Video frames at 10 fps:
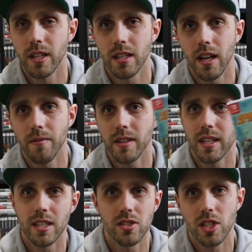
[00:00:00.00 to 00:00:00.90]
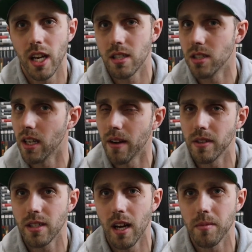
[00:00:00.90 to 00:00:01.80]
Everything is changing
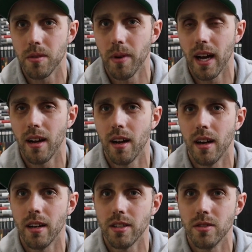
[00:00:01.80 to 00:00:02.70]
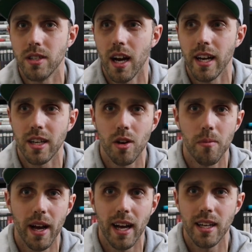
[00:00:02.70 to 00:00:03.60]
every time you die and go
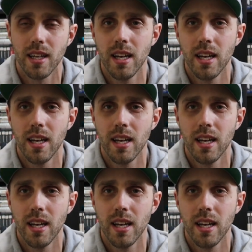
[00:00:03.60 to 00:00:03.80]
back.